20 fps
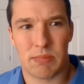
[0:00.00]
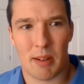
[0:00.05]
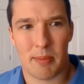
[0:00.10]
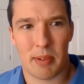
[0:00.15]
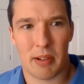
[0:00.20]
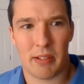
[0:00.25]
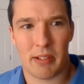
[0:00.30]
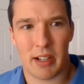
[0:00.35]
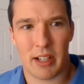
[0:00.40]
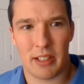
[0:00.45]

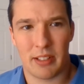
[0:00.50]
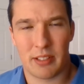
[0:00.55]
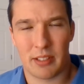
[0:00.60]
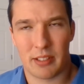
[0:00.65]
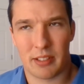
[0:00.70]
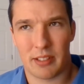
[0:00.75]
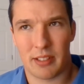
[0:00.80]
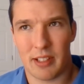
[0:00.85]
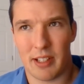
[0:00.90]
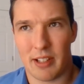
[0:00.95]
Property
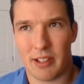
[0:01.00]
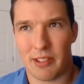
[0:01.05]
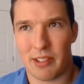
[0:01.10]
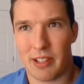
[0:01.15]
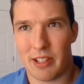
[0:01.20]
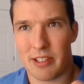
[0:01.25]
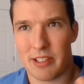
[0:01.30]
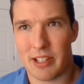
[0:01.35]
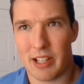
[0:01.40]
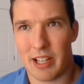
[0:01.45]
rights,
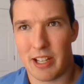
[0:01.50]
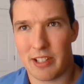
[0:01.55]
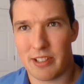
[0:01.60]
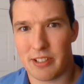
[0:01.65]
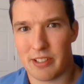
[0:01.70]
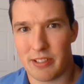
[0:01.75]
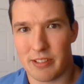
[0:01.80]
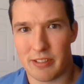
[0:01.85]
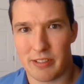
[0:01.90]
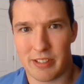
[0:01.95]
health and
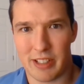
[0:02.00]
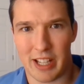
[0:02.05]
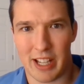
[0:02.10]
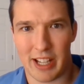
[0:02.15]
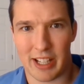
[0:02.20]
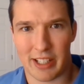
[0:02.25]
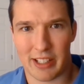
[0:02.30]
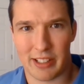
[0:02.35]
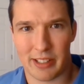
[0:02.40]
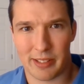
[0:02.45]
education,
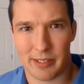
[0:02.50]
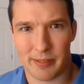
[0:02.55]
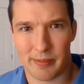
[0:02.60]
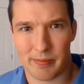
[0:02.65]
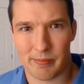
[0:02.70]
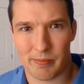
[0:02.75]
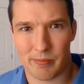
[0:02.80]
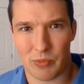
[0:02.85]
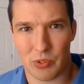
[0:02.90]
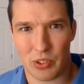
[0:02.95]
tech,
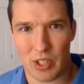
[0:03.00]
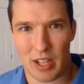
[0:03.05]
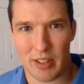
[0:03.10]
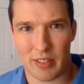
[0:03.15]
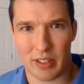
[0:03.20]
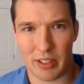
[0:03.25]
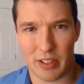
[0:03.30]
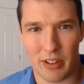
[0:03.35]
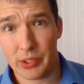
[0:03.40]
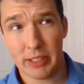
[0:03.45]

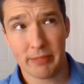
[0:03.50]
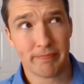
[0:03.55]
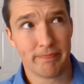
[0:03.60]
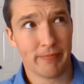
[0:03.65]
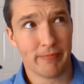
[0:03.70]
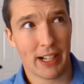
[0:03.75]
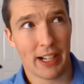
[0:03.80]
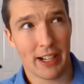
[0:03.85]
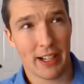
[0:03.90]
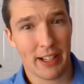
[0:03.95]
saving. Yeah,
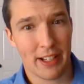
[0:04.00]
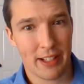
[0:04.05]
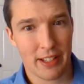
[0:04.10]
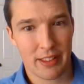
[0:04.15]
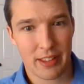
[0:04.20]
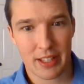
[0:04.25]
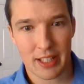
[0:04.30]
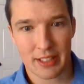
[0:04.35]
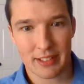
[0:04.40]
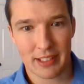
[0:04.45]

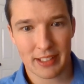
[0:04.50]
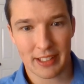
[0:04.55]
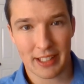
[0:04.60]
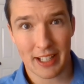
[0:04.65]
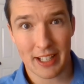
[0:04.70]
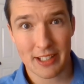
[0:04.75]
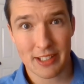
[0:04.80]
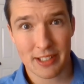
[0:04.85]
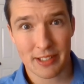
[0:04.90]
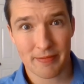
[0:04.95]
I think that's
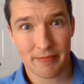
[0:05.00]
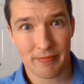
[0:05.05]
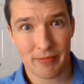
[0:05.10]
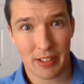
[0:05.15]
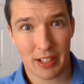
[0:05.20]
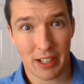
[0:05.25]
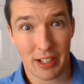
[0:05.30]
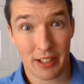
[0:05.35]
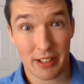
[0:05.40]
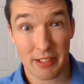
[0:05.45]
it, guys.
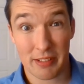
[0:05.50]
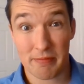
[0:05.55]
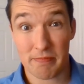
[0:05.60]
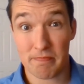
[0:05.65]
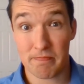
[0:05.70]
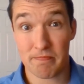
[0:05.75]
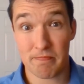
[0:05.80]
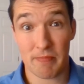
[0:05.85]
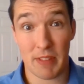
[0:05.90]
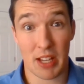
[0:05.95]

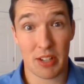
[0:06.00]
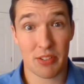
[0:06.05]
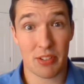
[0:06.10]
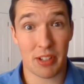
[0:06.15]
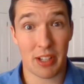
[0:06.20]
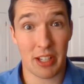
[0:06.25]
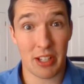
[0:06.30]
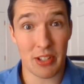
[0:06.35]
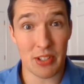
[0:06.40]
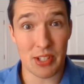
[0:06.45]
That
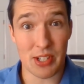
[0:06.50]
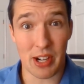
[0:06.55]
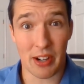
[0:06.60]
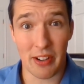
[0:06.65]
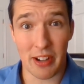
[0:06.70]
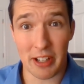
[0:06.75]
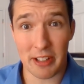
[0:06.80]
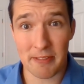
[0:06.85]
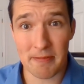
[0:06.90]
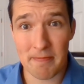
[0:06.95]
should get you
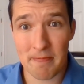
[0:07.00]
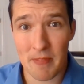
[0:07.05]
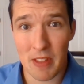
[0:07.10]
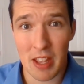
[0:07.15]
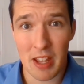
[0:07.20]
started.